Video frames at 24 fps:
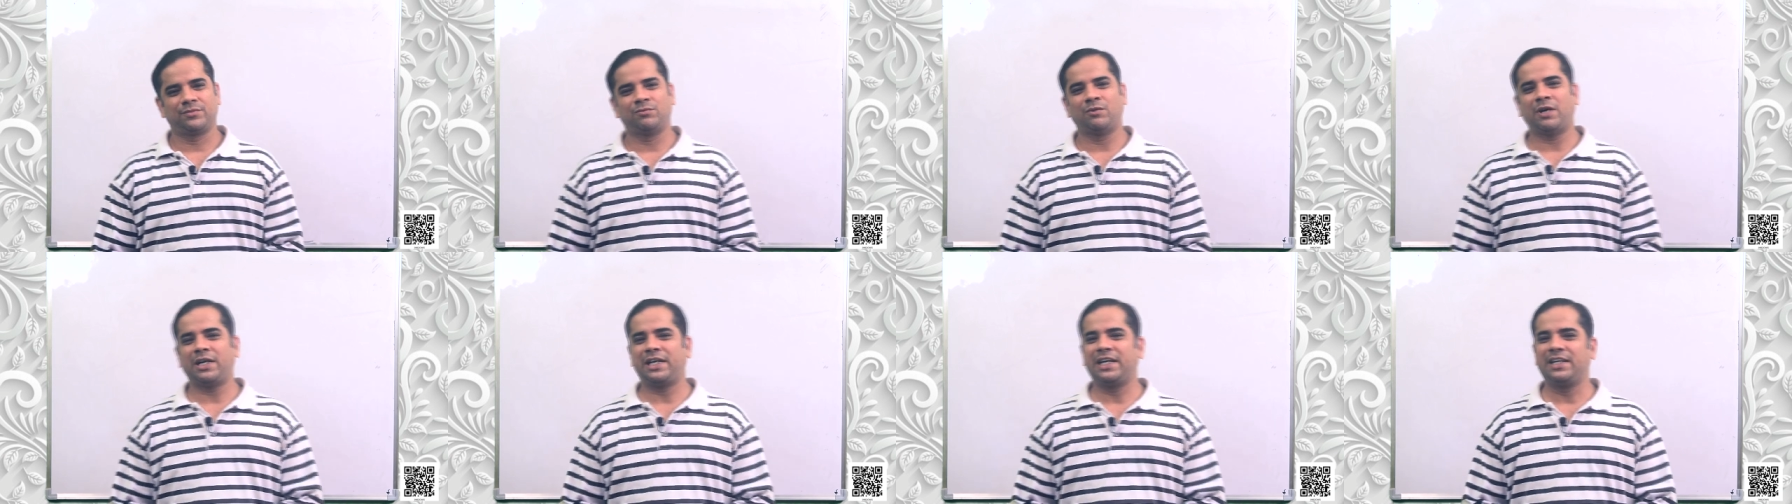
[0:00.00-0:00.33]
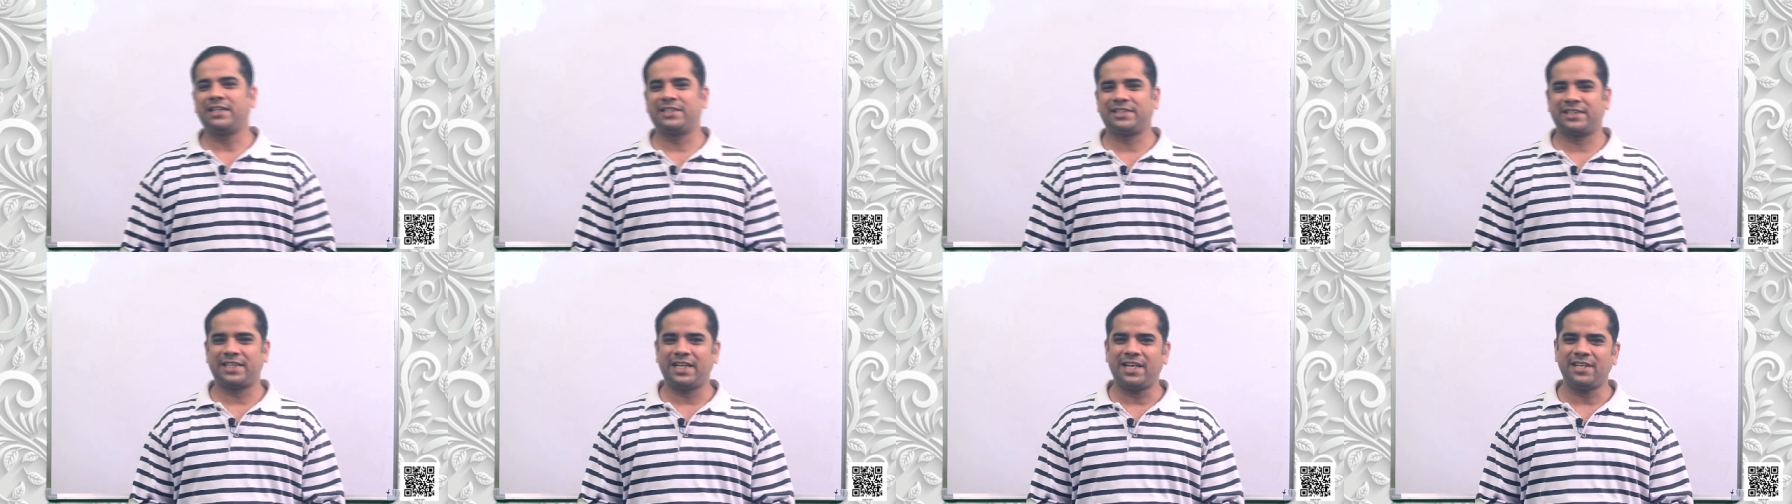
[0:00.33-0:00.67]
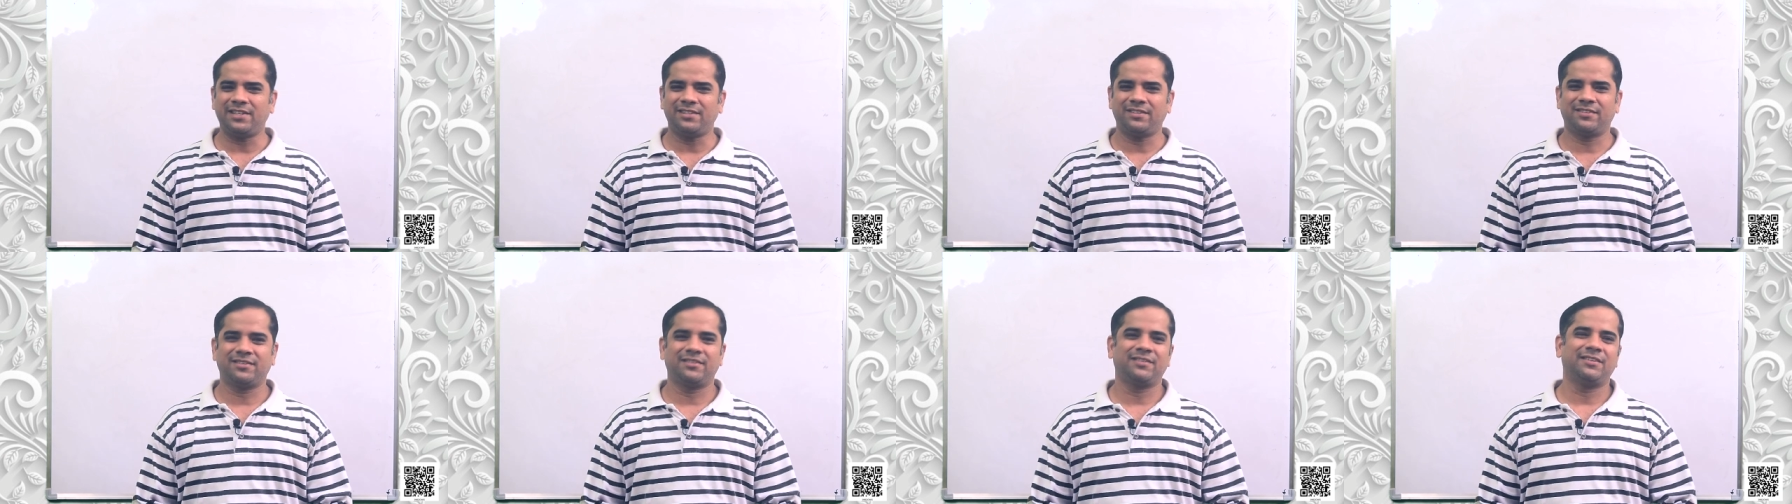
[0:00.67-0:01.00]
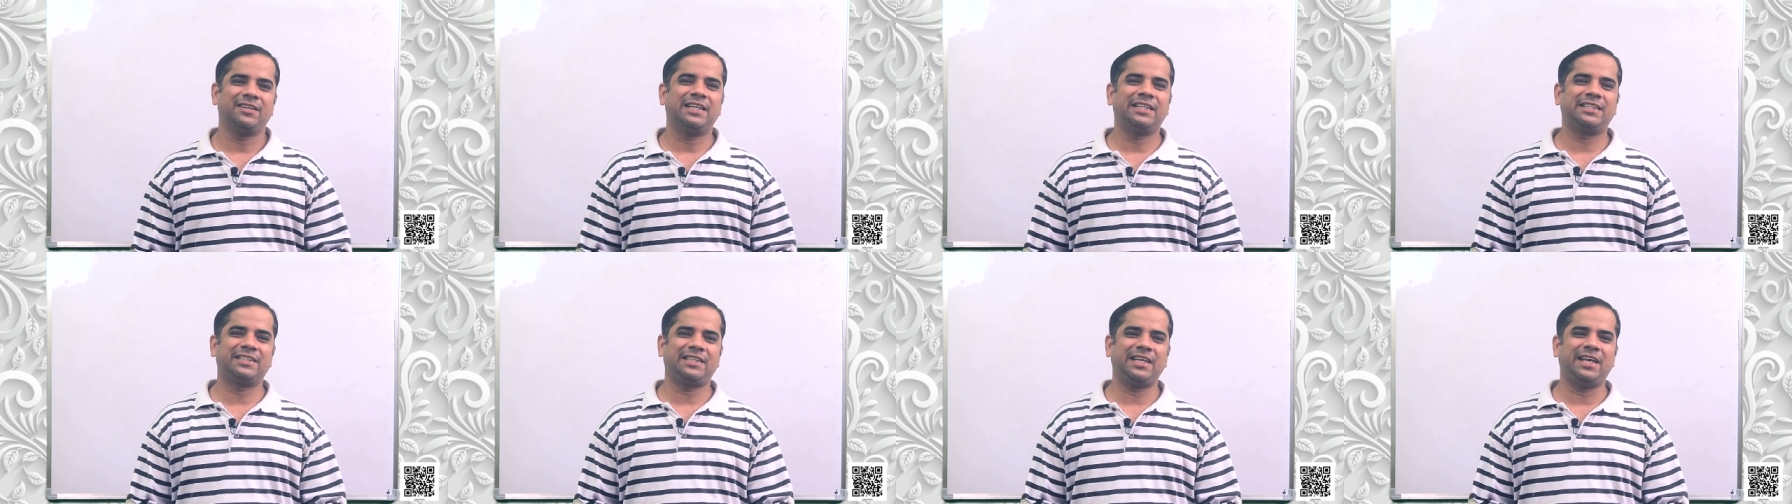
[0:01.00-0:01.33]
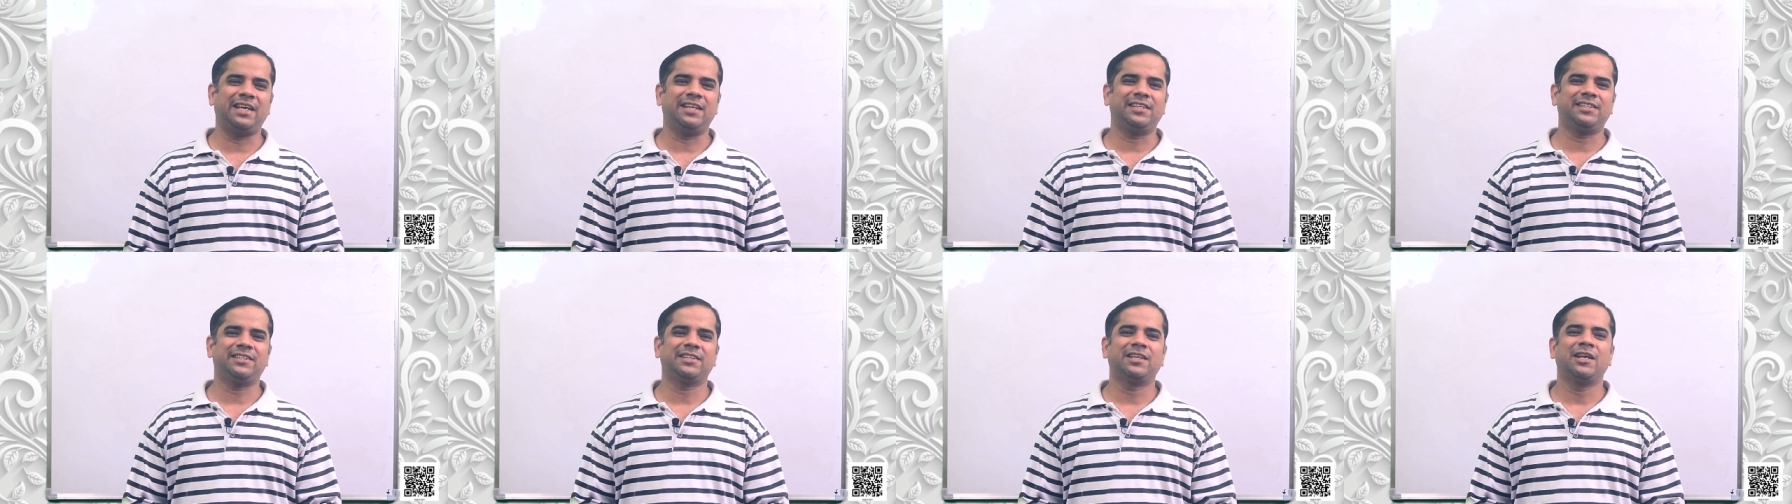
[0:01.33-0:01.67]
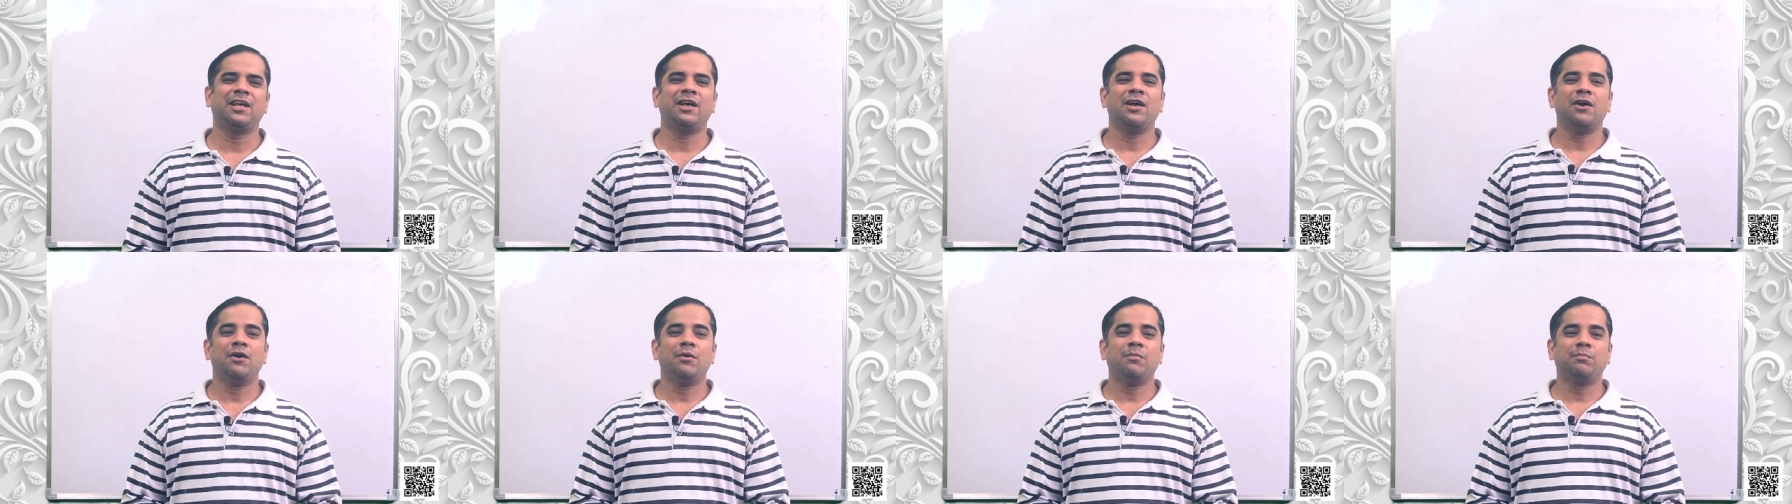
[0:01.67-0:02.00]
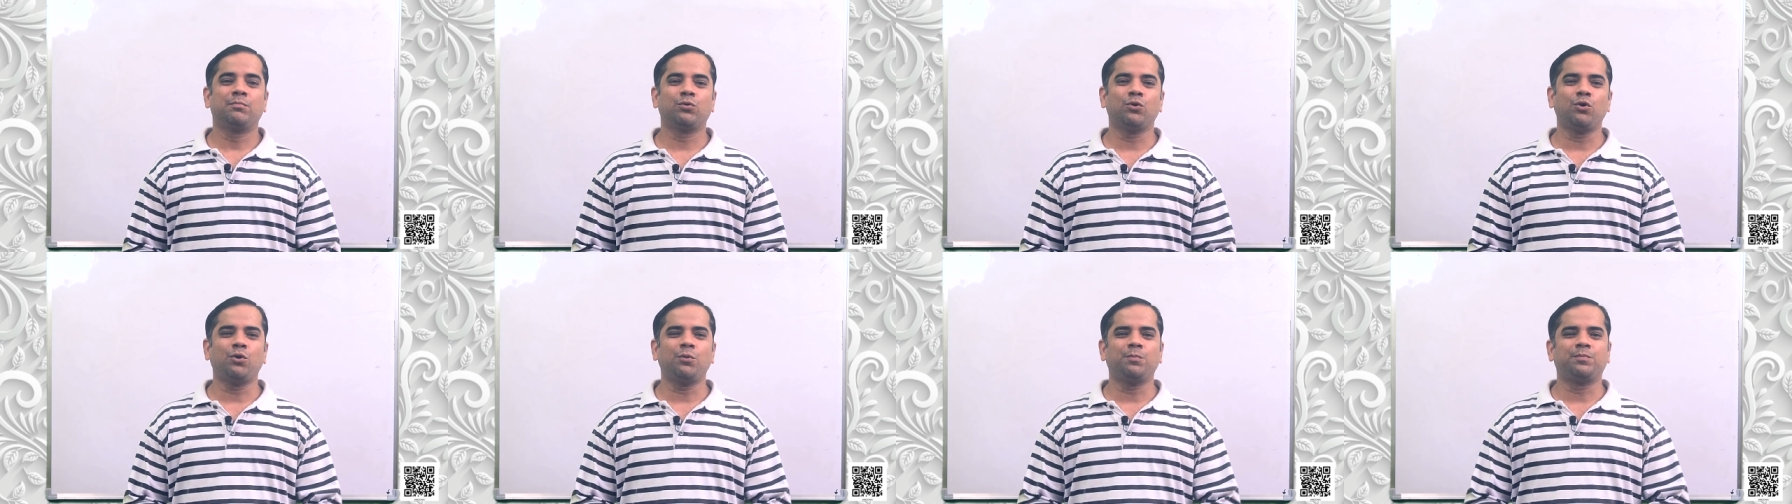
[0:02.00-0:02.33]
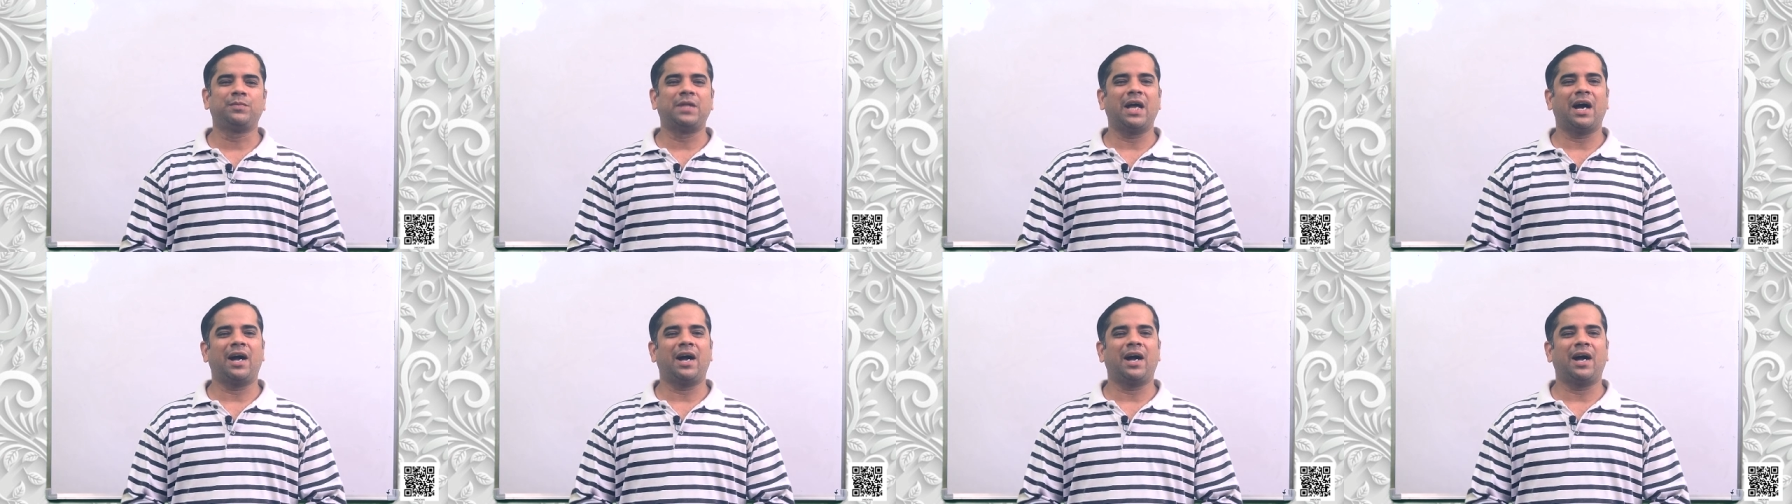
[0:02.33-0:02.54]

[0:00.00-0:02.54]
What it says? It says prove